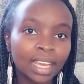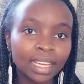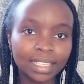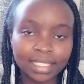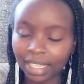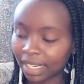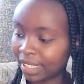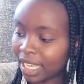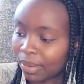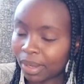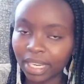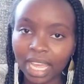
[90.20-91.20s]
It's a
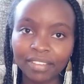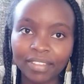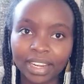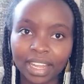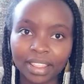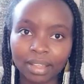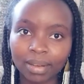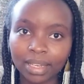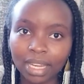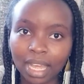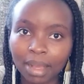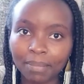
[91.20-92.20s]
clear one. I have another
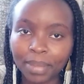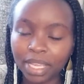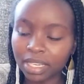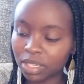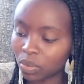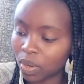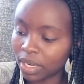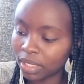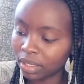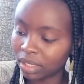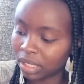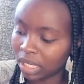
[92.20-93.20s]
one, a matte
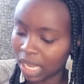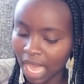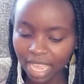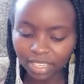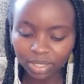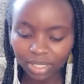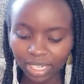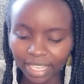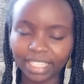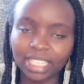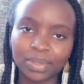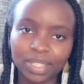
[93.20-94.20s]
one. I don't
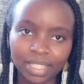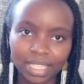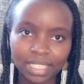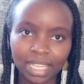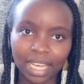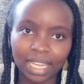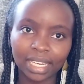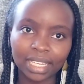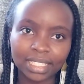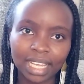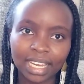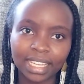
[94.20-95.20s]
like it with these
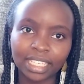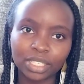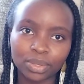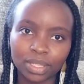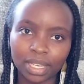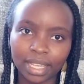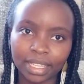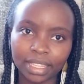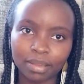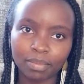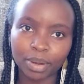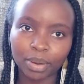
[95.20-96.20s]
colors. I like it with like
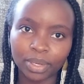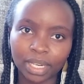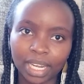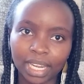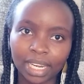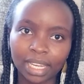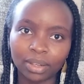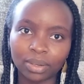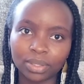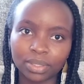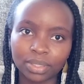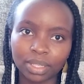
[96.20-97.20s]
the brown color
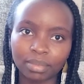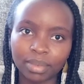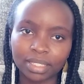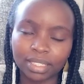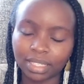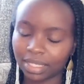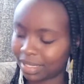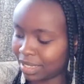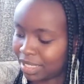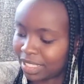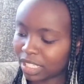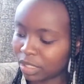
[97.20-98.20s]
because it makes it
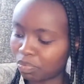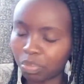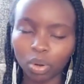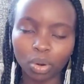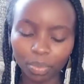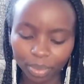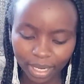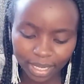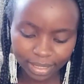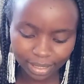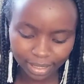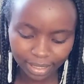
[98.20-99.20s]
just pop
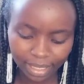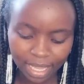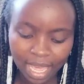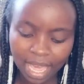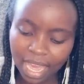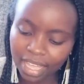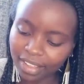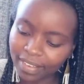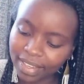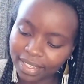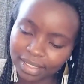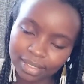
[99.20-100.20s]
nicely.
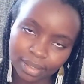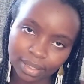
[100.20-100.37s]
Otherwise,